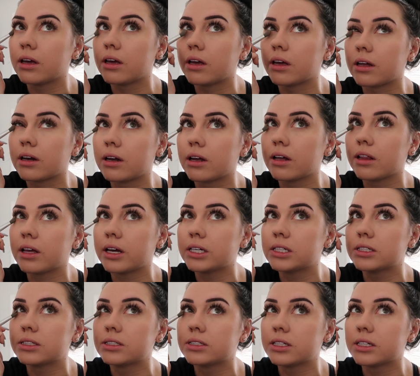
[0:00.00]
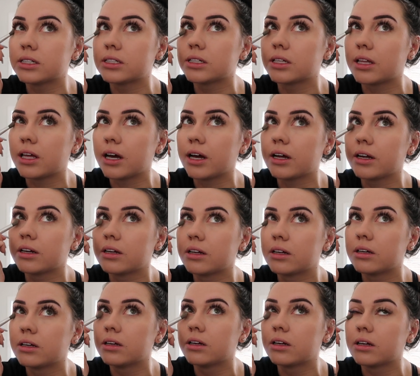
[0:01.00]
and I like to stick to that.
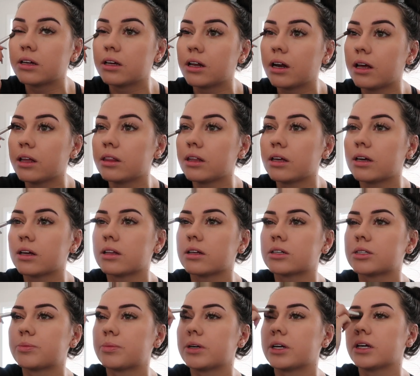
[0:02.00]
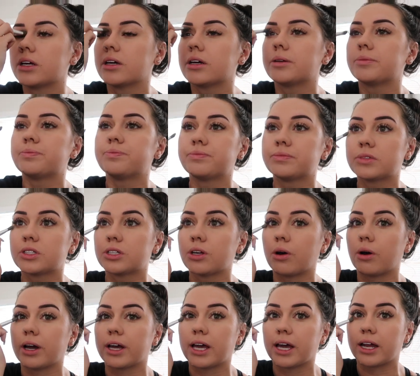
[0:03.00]
I think it looks pretty good.
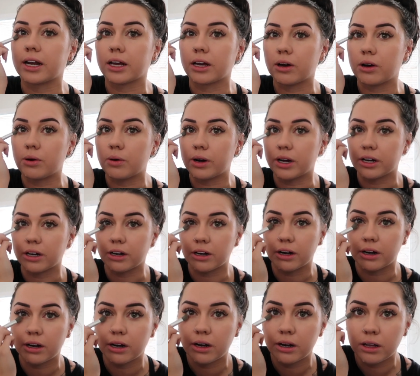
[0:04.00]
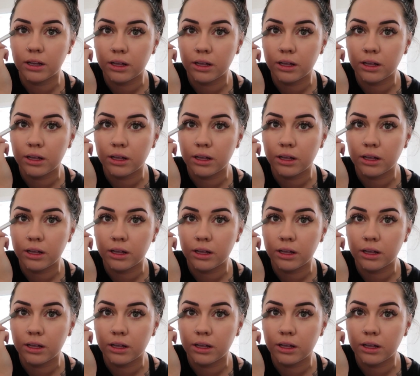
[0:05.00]
So again, I go under